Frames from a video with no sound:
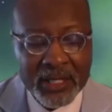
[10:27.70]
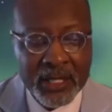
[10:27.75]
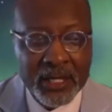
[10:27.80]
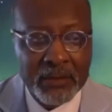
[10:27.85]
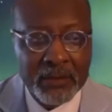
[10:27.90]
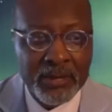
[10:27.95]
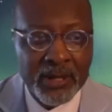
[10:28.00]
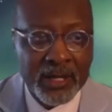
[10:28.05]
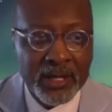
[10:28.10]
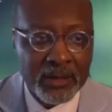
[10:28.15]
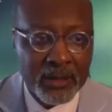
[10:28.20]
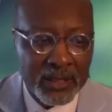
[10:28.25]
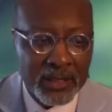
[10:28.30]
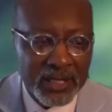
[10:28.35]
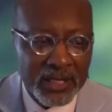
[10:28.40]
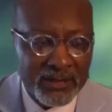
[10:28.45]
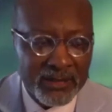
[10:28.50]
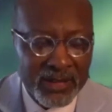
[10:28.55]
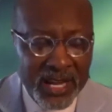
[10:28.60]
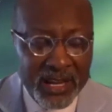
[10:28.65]
But
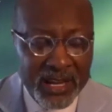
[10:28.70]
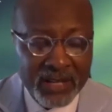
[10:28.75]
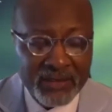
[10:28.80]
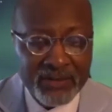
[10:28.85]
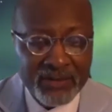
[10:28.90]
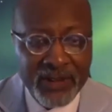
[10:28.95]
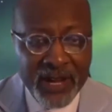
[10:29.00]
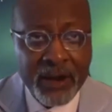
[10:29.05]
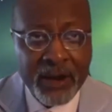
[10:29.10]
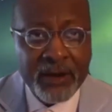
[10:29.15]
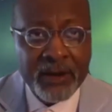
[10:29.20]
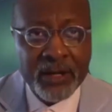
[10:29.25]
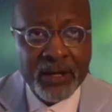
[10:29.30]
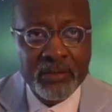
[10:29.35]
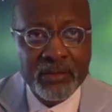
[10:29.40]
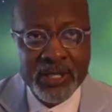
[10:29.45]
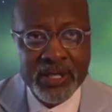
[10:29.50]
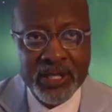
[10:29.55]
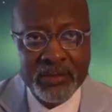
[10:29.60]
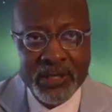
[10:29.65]

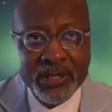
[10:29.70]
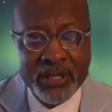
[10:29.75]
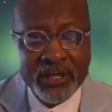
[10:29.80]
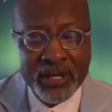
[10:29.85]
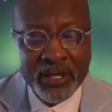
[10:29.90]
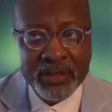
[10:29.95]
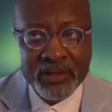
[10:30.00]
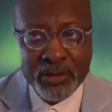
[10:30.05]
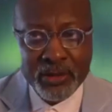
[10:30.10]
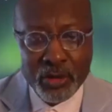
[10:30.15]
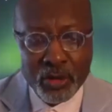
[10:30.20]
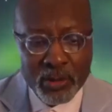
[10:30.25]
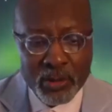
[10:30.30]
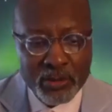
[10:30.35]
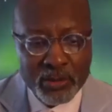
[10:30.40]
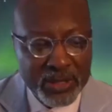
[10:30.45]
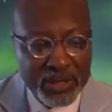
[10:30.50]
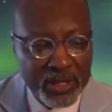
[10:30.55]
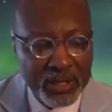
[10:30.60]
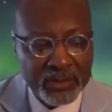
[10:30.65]
invariably, because human
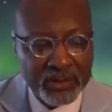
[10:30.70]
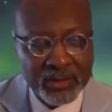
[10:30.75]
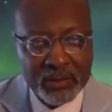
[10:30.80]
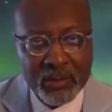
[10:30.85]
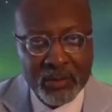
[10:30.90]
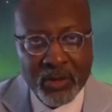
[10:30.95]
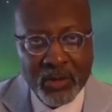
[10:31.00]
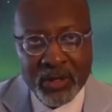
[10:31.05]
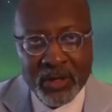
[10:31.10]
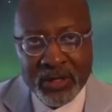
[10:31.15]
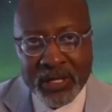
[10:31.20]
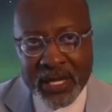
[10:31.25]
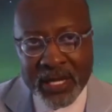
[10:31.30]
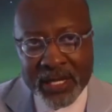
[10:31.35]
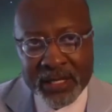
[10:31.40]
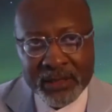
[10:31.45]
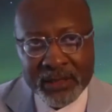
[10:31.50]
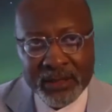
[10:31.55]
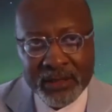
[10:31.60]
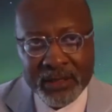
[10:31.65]
beings are more
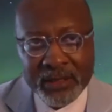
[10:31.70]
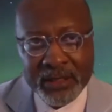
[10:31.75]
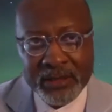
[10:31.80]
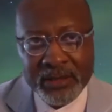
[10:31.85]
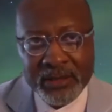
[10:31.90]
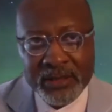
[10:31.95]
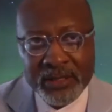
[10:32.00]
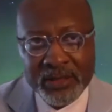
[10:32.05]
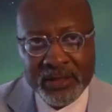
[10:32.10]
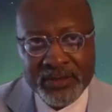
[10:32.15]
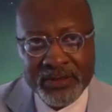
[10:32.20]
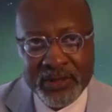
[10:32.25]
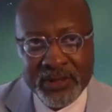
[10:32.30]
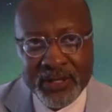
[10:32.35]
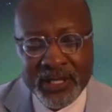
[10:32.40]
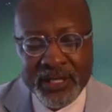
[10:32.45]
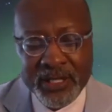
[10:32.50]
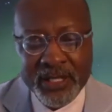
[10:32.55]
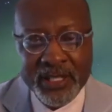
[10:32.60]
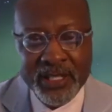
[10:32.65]
alike than
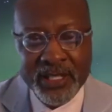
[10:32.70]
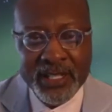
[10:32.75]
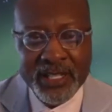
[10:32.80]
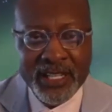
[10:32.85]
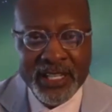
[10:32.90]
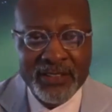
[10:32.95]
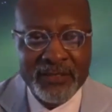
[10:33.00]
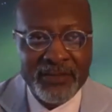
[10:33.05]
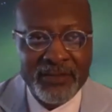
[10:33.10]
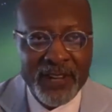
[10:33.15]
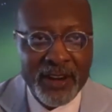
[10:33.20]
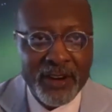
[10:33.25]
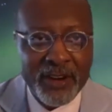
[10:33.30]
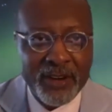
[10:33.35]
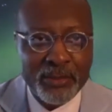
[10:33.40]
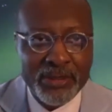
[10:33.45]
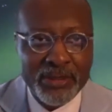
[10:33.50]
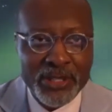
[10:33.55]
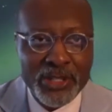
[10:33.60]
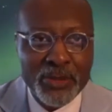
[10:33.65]
different,
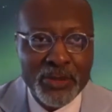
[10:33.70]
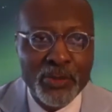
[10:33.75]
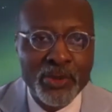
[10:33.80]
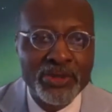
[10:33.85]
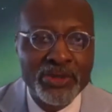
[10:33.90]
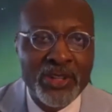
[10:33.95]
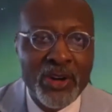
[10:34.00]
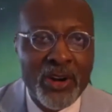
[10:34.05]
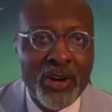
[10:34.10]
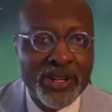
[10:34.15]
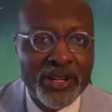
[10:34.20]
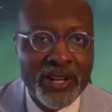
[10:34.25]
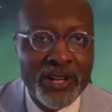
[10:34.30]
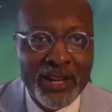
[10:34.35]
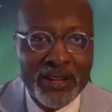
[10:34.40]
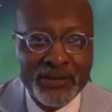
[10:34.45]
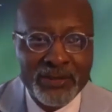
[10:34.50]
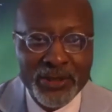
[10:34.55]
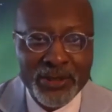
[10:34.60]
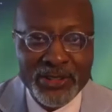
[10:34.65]
invariably you will start a
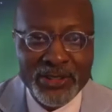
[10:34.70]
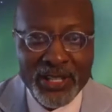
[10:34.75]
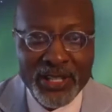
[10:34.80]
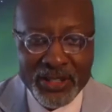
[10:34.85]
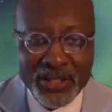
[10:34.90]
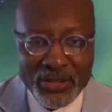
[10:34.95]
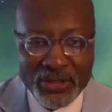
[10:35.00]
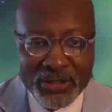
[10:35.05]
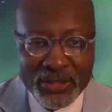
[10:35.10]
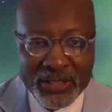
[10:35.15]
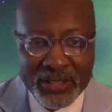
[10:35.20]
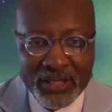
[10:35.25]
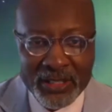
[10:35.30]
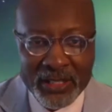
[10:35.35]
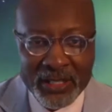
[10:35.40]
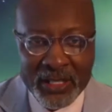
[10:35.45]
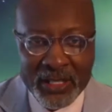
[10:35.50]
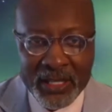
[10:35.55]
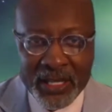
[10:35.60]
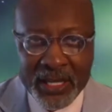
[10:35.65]
conversation.
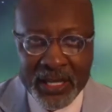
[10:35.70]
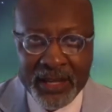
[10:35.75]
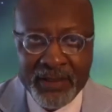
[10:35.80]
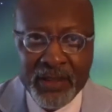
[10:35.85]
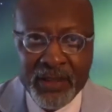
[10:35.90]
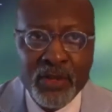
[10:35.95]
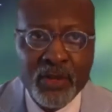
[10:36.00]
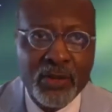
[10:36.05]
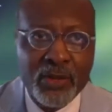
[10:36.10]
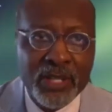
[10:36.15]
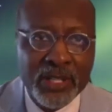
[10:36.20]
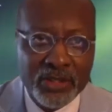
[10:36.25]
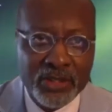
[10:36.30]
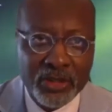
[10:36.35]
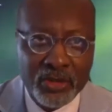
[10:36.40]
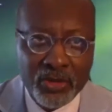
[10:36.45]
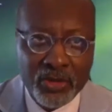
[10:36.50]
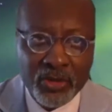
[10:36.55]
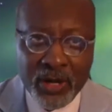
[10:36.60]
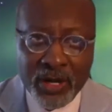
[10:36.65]
And then you'll get to
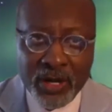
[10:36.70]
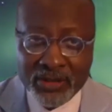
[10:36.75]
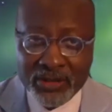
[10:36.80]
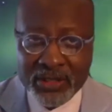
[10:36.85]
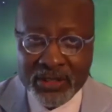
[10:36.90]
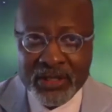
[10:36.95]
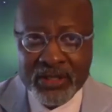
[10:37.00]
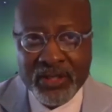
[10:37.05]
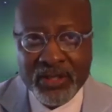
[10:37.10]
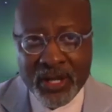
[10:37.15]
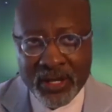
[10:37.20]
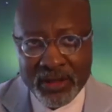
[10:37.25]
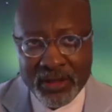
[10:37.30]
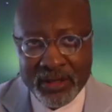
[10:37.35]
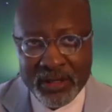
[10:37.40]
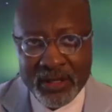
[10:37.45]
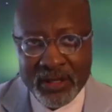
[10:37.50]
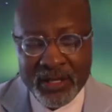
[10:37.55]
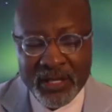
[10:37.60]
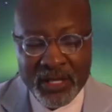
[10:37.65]
trust each
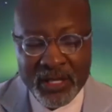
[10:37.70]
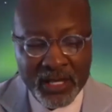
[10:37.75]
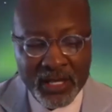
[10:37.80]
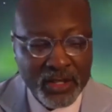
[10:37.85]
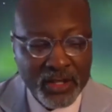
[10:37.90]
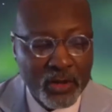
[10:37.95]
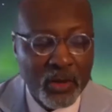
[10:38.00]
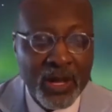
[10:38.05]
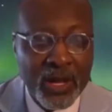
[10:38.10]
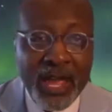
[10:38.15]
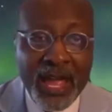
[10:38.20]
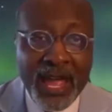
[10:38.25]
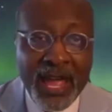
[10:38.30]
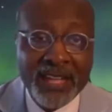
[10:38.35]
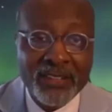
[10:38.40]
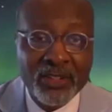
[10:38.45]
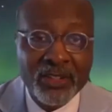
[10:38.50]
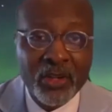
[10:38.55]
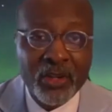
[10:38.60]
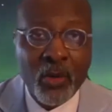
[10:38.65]
other and you'll
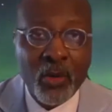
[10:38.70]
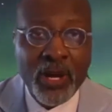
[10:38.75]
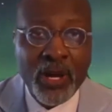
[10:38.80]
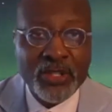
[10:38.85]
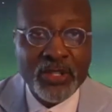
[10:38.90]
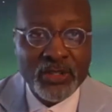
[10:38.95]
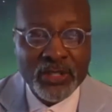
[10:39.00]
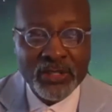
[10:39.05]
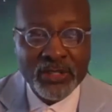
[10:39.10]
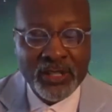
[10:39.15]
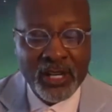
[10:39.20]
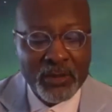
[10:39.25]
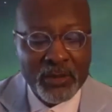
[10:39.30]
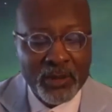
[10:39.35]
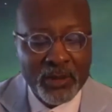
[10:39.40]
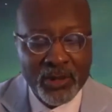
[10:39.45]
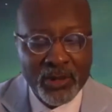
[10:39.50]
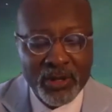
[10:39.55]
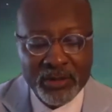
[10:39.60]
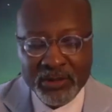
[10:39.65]
ask questions. I
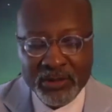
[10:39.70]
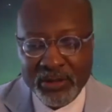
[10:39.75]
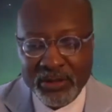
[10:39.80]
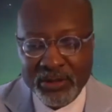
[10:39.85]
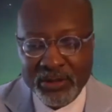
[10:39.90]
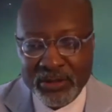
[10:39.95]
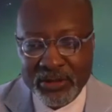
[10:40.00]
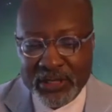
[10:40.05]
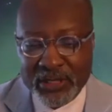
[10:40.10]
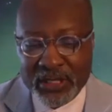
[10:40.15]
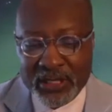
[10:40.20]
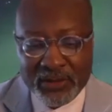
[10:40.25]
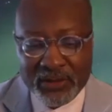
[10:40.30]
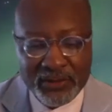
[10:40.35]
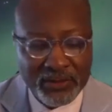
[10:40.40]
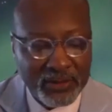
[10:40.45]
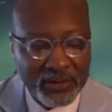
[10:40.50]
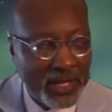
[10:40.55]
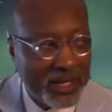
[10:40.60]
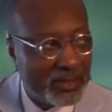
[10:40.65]
remember, so
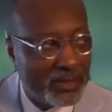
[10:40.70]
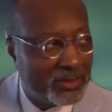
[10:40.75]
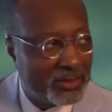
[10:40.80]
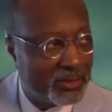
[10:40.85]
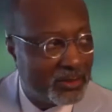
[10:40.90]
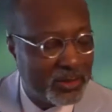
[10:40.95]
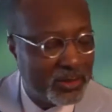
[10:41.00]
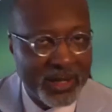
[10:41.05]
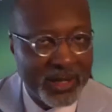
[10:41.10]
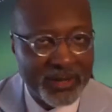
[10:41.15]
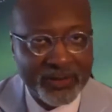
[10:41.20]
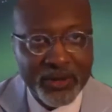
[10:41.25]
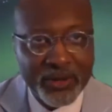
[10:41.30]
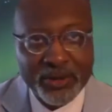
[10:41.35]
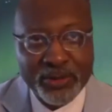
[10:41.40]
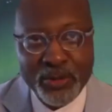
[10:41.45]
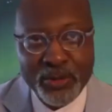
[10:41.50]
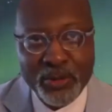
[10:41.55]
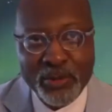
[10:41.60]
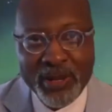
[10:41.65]
Steve Kaysen was my
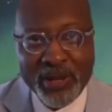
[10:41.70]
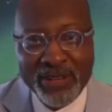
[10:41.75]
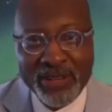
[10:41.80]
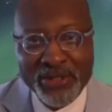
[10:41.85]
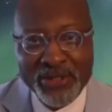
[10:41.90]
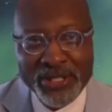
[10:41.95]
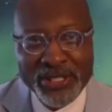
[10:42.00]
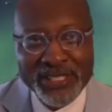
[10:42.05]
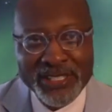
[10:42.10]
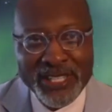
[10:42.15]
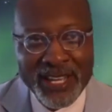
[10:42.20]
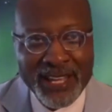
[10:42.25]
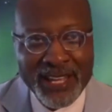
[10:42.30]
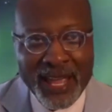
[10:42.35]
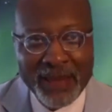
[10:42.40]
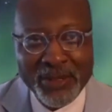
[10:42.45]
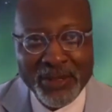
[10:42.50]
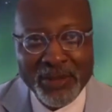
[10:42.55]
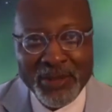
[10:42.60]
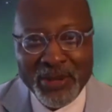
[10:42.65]
first roommate at Virginia Tech,
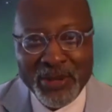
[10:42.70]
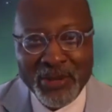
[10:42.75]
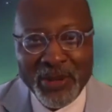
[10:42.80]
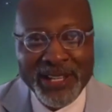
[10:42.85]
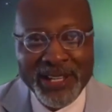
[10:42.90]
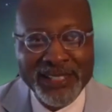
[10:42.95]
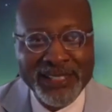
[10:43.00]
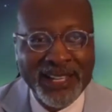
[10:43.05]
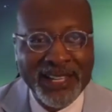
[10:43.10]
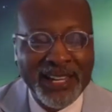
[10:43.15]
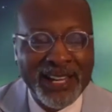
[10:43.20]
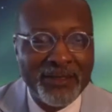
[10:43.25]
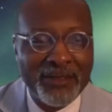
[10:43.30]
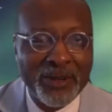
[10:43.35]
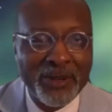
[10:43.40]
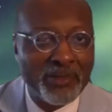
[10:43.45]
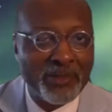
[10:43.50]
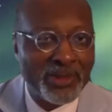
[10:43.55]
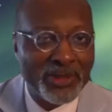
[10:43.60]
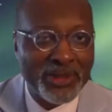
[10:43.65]
happened to be a white guy.
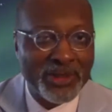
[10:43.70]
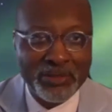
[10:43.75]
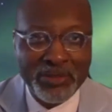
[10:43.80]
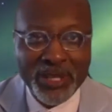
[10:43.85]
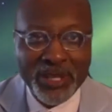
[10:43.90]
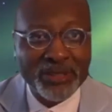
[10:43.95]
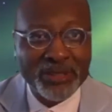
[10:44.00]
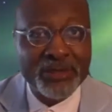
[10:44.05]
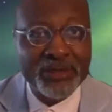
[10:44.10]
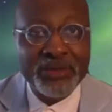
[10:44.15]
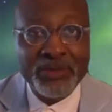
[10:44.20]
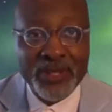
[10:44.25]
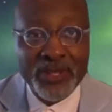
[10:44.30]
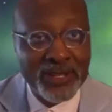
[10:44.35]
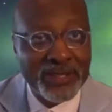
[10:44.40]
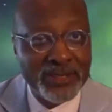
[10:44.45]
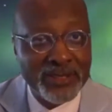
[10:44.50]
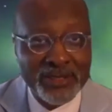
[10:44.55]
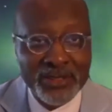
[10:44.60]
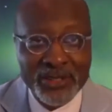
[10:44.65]
We're the best of
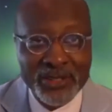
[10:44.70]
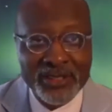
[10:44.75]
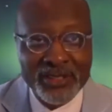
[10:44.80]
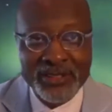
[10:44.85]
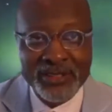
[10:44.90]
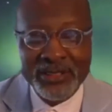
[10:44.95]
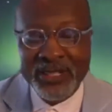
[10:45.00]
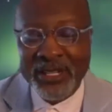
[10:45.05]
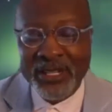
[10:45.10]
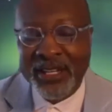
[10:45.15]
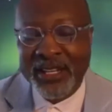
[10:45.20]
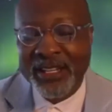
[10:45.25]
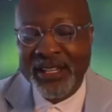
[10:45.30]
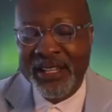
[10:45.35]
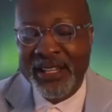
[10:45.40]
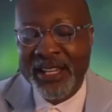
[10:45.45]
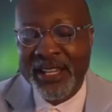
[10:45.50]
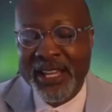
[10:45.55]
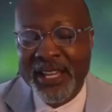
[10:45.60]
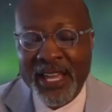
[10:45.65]
friends to this day.
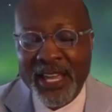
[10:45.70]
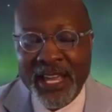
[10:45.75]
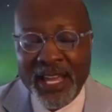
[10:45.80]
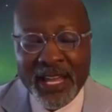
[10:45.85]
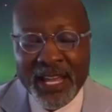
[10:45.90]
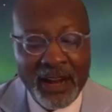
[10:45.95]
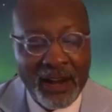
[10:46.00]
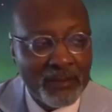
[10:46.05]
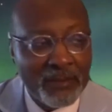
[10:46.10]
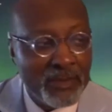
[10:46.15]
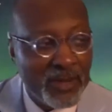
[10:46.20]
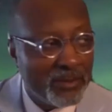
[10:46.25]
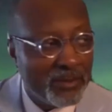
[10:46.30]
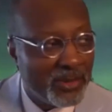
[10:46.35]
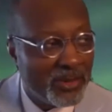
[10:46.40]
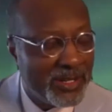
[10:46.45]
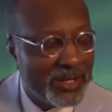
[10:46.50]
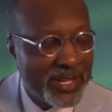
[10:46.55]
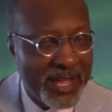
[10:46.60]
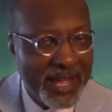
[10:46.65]
And I remember
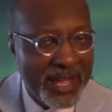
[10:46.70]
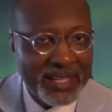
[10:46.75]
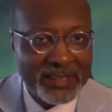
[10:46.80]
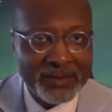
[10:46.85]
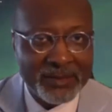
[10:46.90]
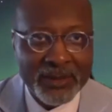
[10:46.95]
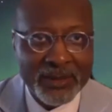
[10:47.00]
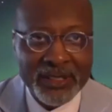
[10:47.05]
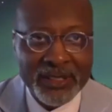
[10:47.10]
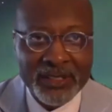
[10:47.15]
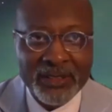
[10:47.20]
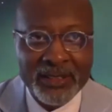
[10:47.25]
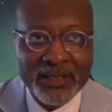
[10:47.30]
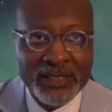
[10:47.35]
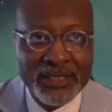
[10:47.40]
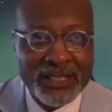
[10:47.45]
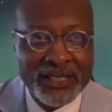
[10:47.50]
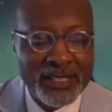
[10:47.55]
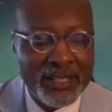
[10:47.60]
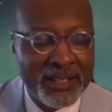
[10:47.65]
he asked me,
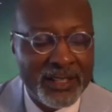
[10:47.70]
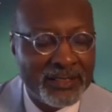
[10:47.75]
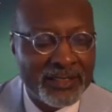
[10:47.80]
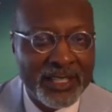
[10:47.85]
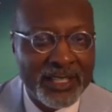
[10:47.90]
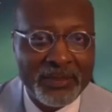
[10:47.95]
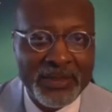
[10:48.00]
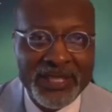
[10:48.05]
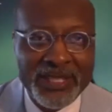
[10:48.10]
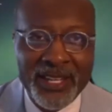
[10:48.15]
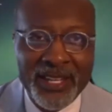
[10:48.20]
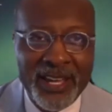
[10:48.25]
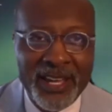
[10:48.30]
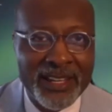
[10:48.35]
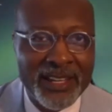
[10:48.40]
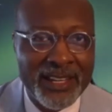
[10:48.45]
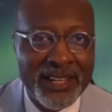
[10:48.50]
you know, he's like, BK,